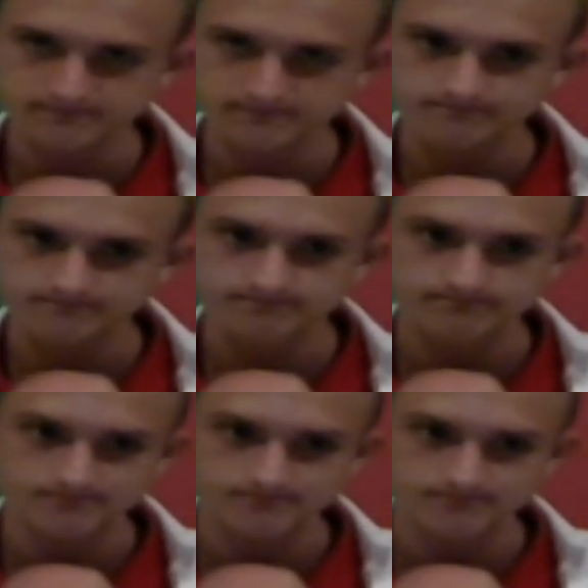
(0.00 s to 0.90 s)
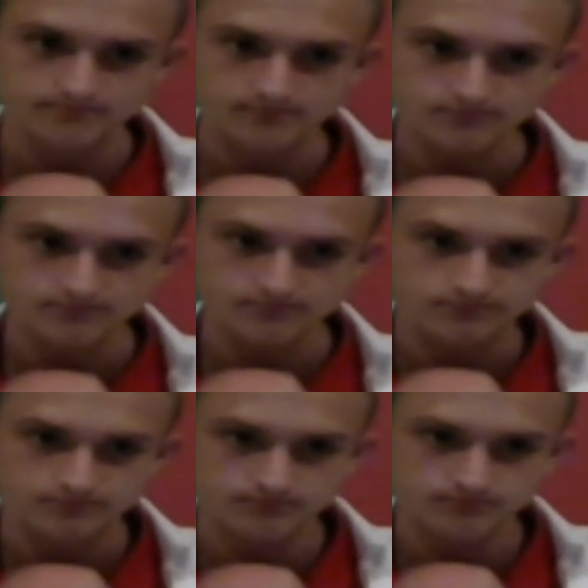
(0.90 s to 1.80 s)

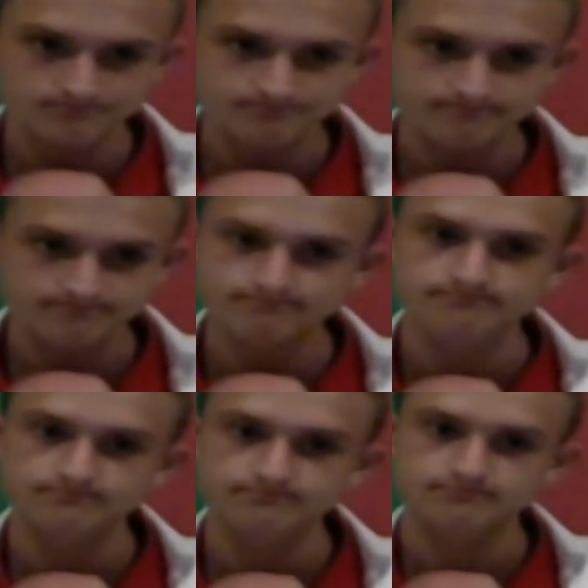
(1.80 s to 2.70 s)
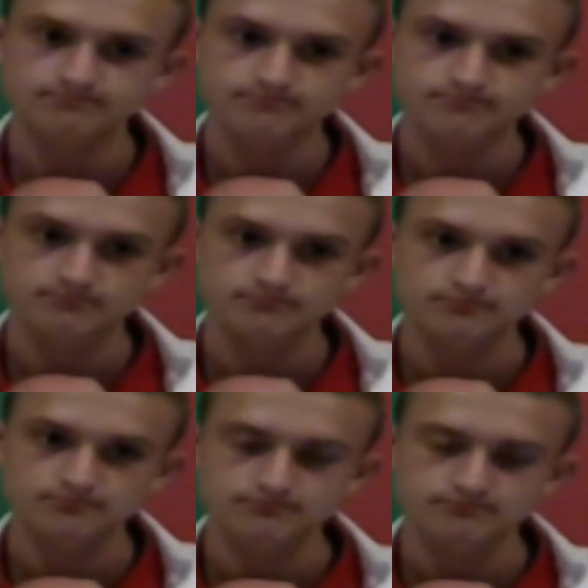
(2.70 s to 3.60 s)

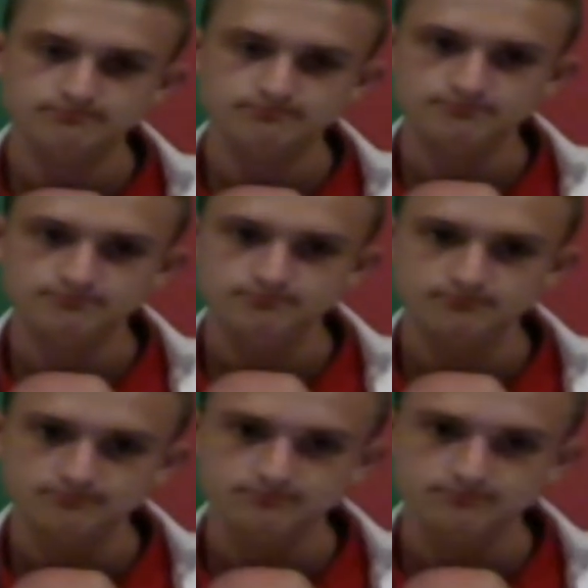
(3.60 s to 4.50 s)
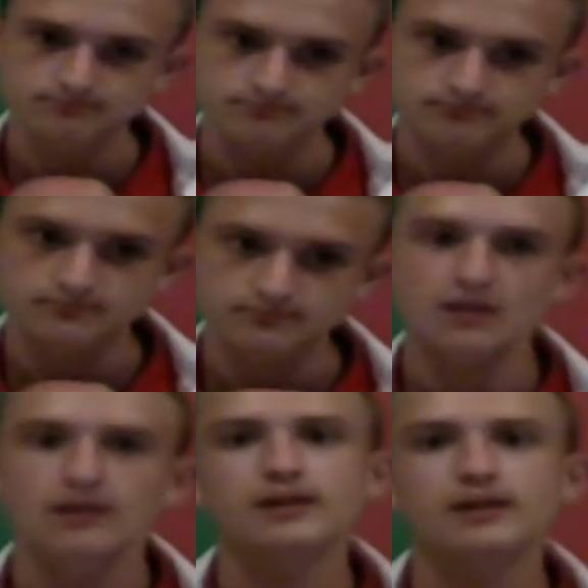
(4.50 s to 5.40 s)

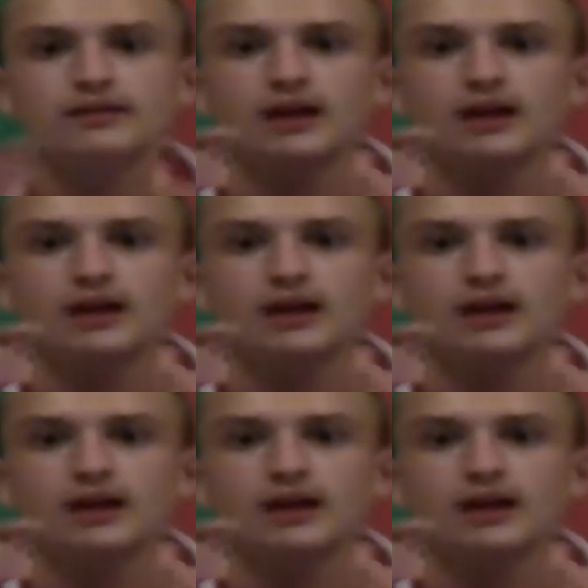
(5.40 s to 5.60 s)
Nobody speaks.